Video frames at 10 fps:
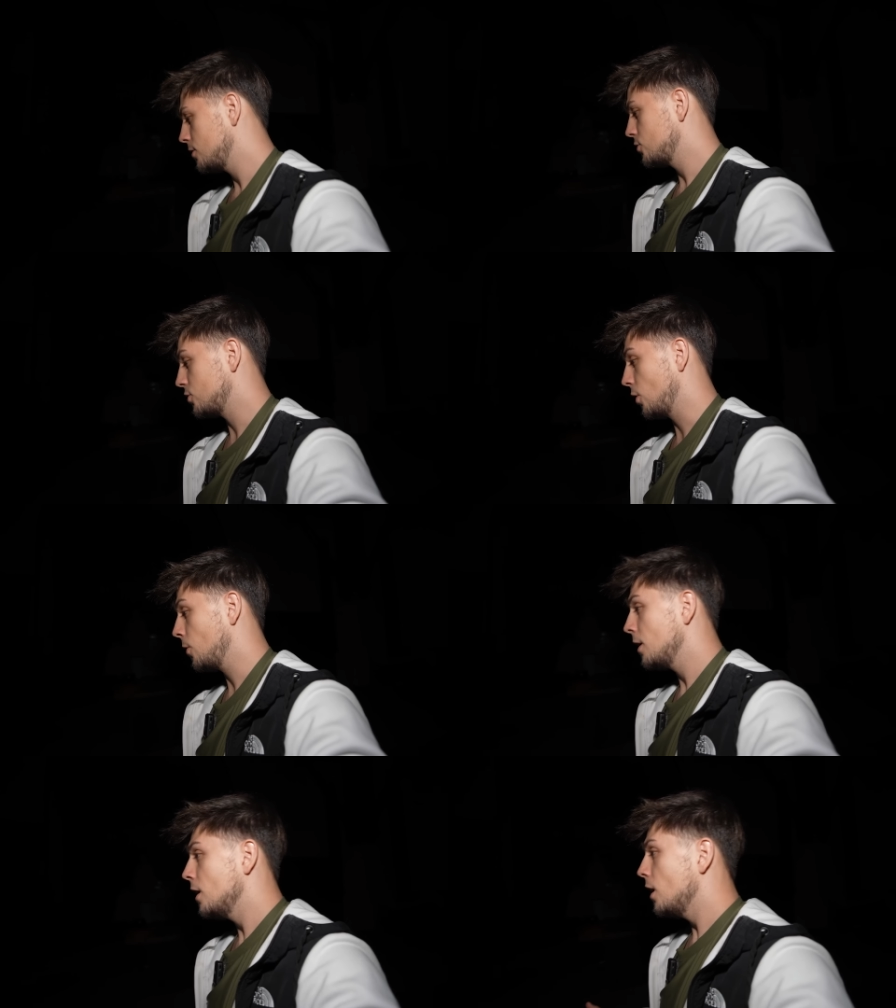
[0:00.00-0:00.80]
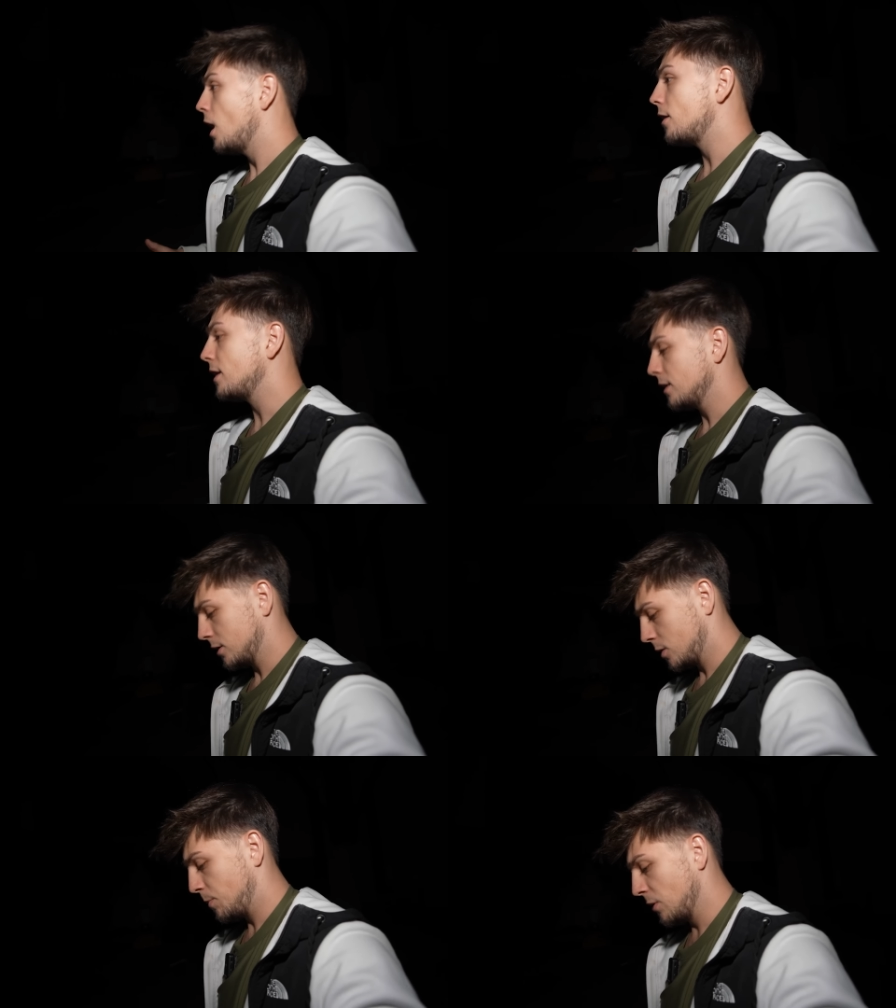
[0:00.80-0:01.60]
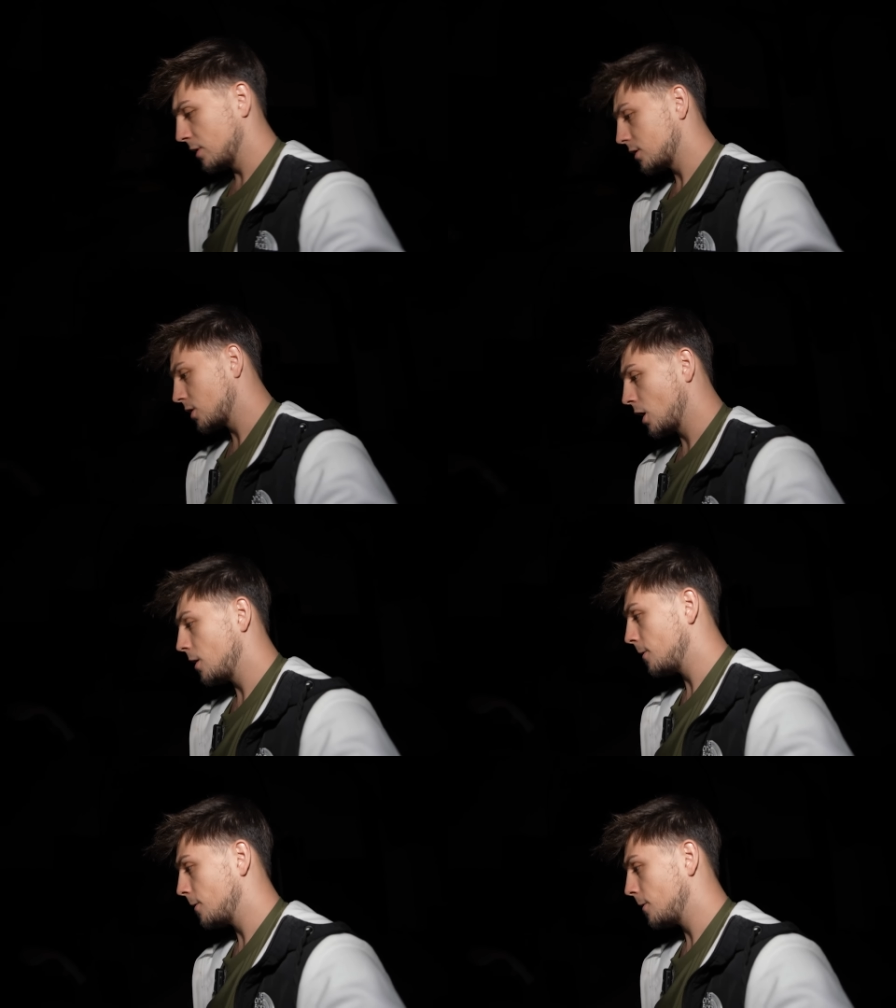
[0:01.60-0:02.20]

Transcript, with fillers: So, all right, spirits,